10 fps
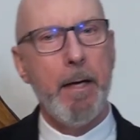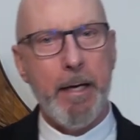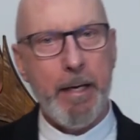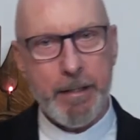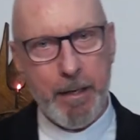
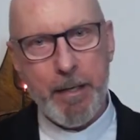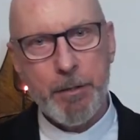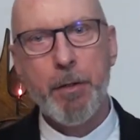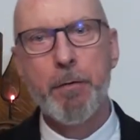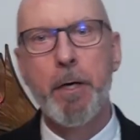In the
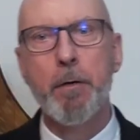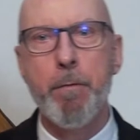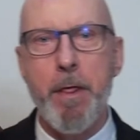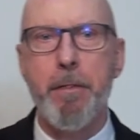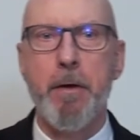letter to the
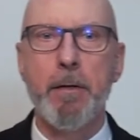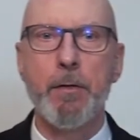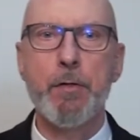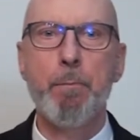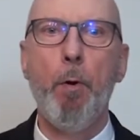
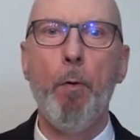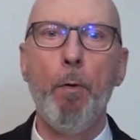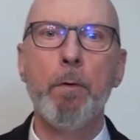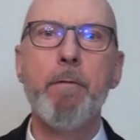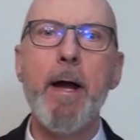Corinthians,
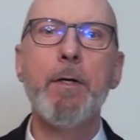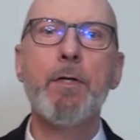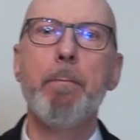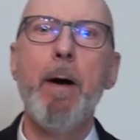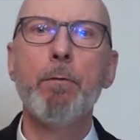Paul
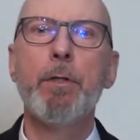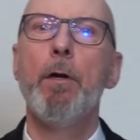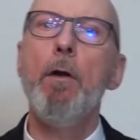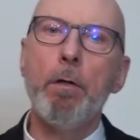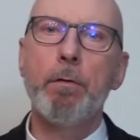writes about a
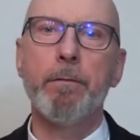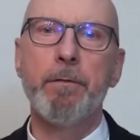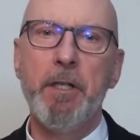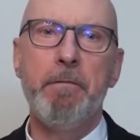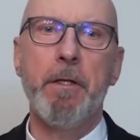lot
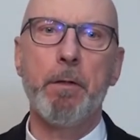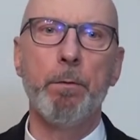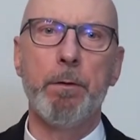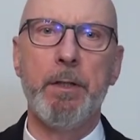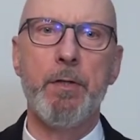of
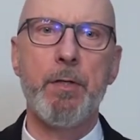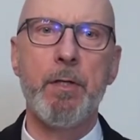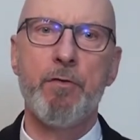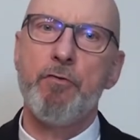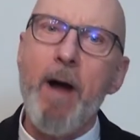
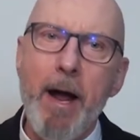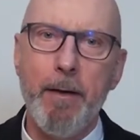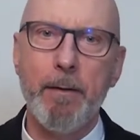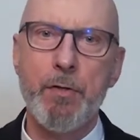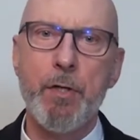difficulties,
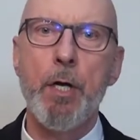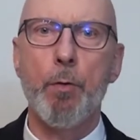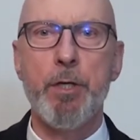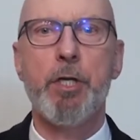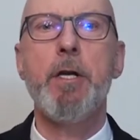trials,
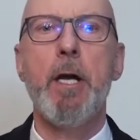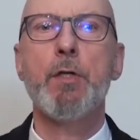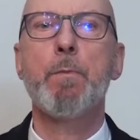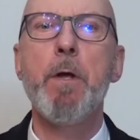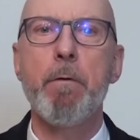which he
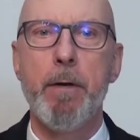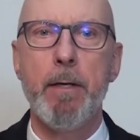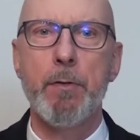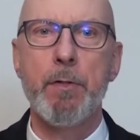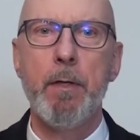
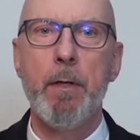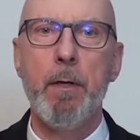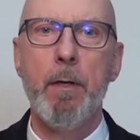experienced.